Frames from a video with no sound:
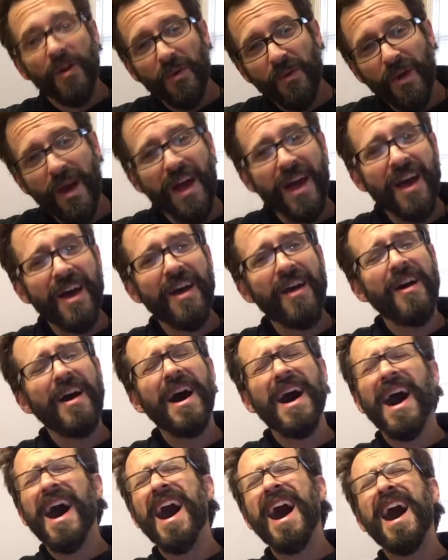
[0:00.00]
where
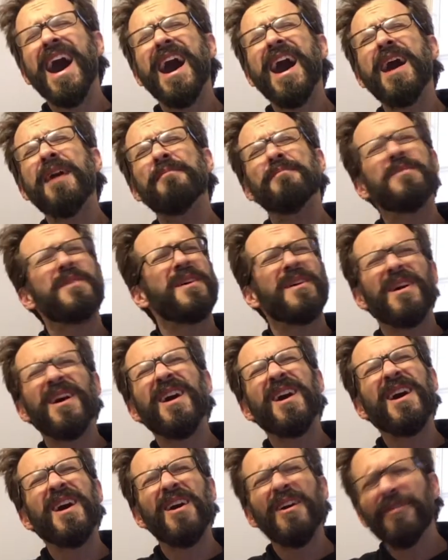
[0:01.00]
I'm
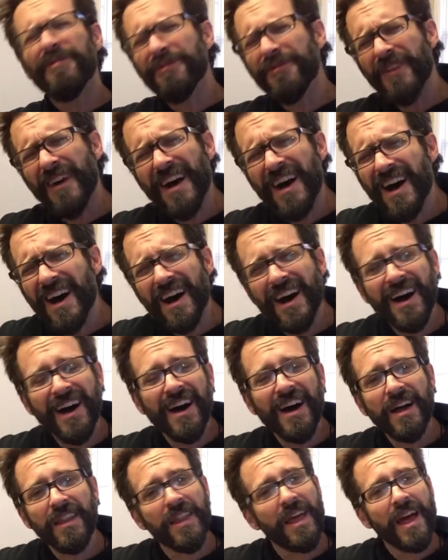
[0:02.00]
no
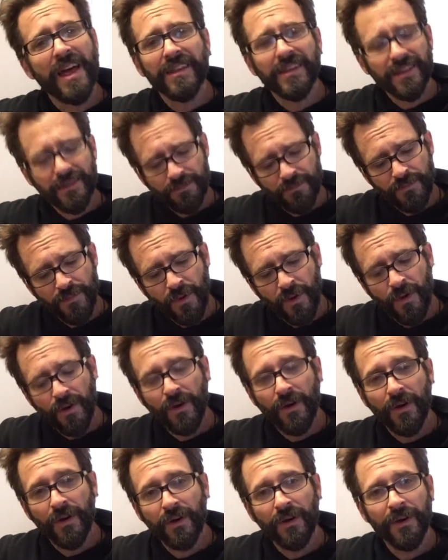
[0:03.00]
fun
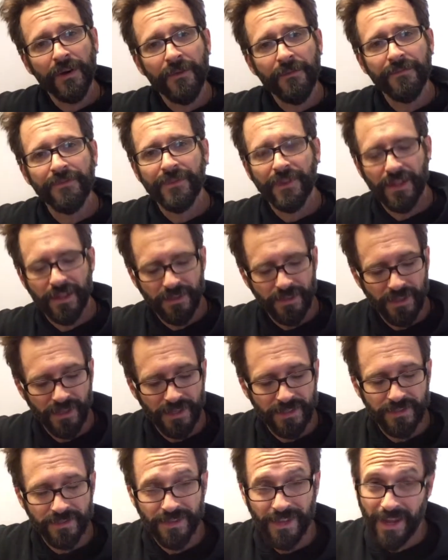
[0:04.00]
anymore. And
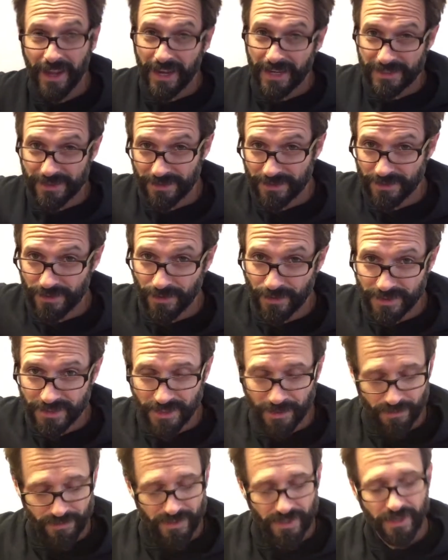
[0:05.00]
then Nash was always
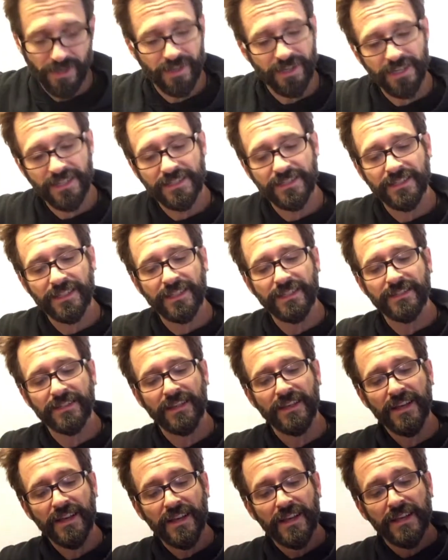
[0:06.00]
up there, he sings it,
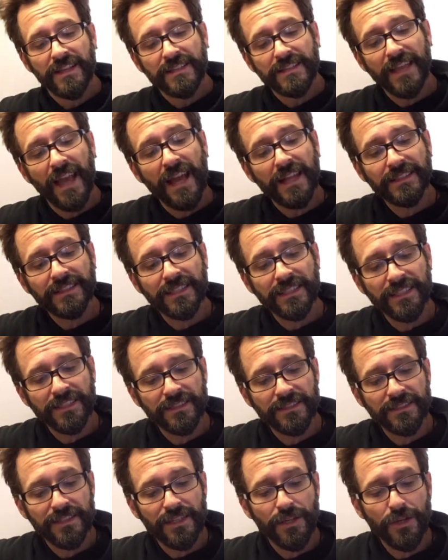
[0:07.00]
it's
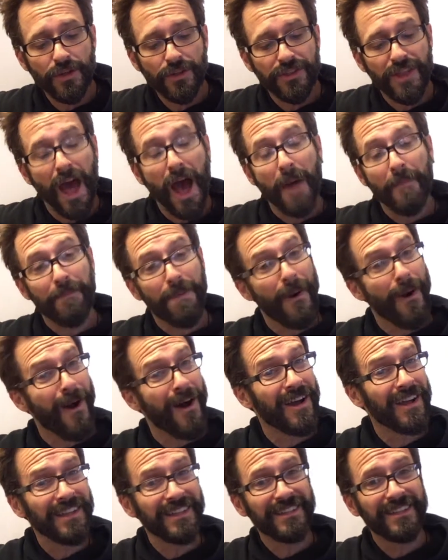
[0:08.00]
getting to the
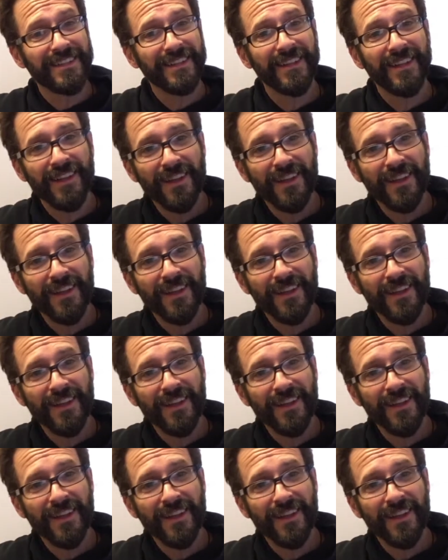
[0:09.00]
point